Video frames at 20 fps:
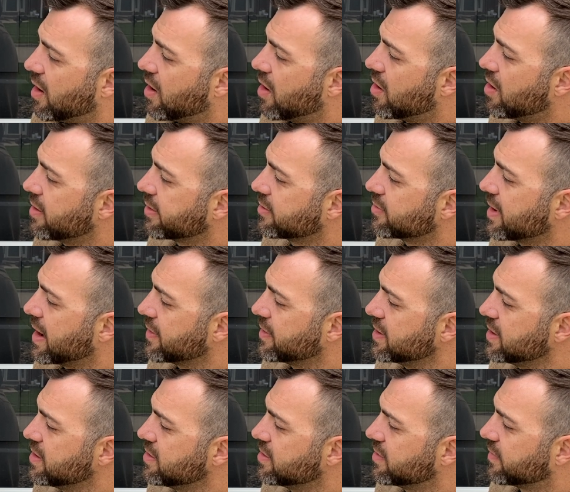All throughout
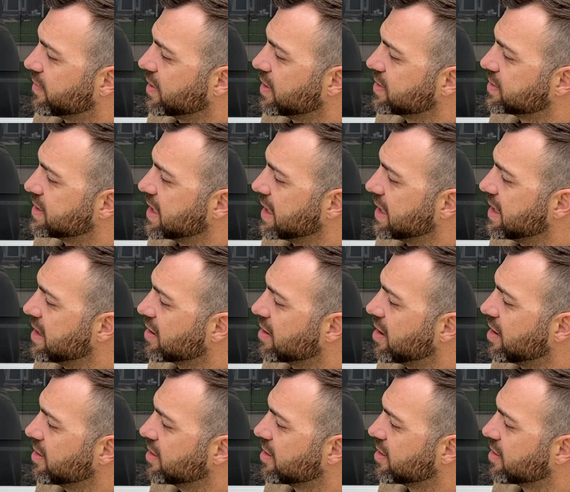the universe and here
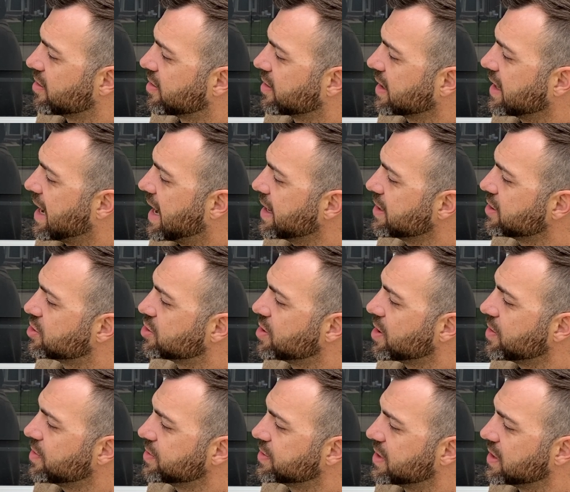on Earth, God
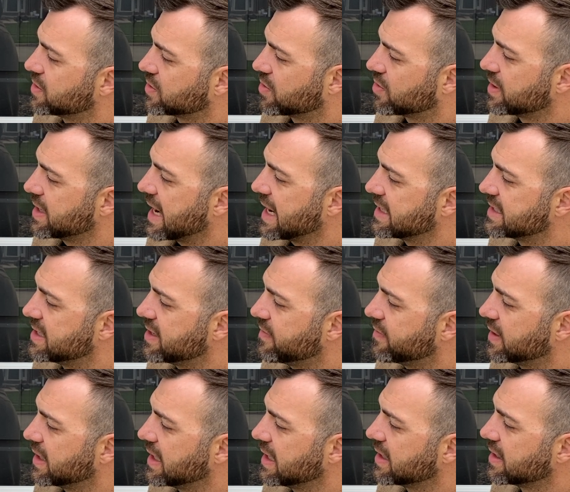shows his
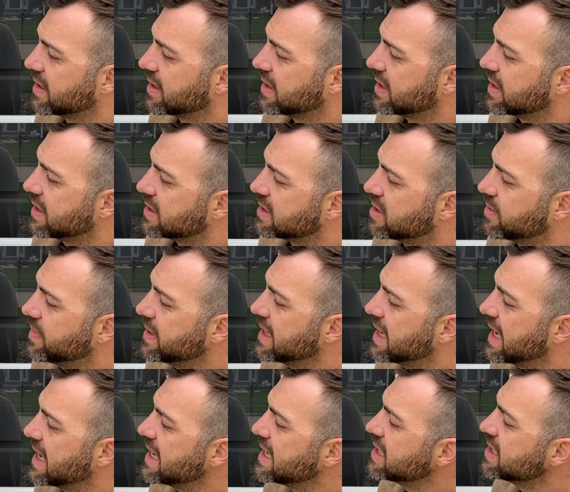creativity to
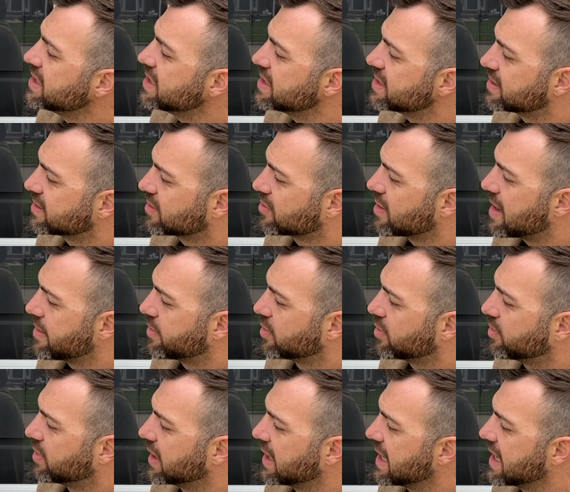be
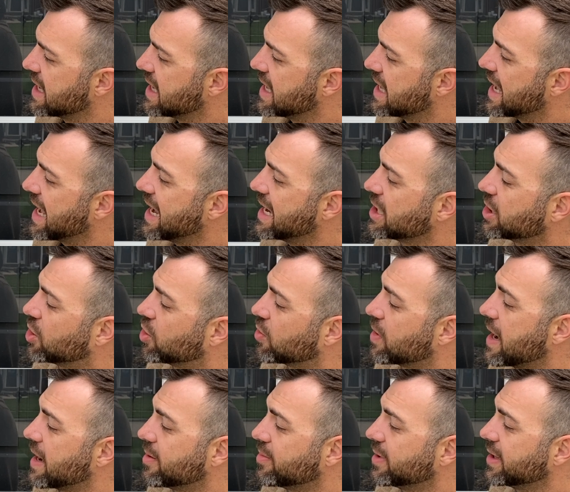indescribably,
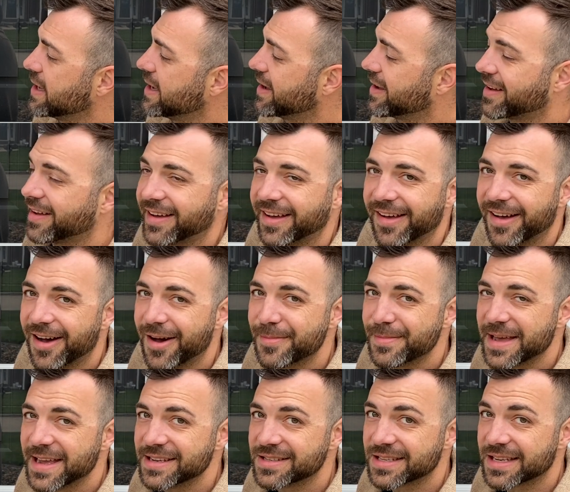incredibly
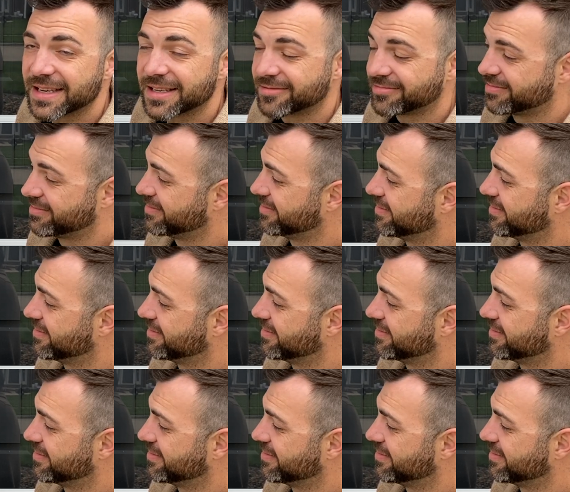amazing.